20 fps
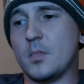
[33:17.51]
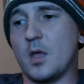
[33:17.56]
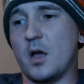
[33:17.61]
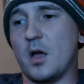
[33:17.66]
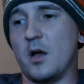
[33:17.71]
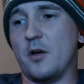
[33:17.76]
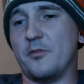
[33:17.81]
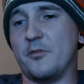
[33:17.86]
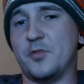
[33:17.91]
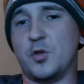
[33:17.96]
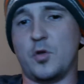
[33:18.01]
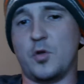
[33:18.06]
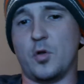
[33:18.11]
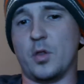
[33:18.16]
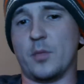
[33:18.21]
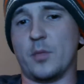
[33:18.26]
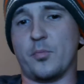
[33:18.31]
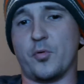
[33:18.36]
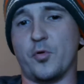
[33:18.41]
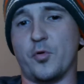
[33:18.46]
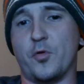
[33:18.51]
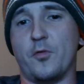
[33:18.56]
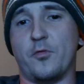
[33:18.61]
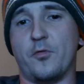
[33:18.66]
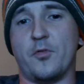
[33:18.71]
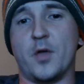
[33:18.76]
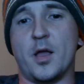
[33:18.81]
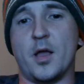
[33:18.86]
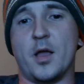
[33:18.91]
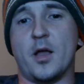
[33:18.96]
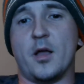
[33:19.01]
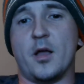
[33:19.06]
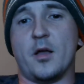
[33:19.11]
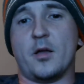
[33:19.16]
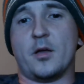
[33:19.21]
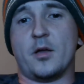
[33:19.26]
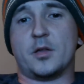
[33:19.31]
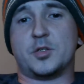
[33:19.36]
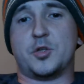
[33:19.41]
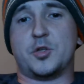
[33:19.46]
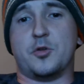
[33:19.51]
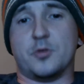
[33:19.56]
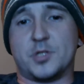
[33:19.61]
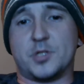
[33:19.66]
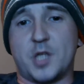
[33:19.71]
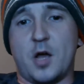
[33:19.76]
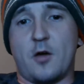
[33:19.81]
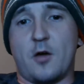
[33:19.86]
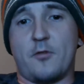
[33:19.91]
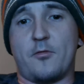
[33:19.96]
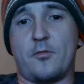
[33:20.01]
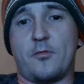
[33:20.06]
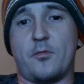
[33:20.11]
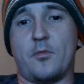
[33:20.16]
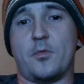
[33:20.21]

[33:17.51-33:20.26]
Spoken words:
of you can only prove to yourself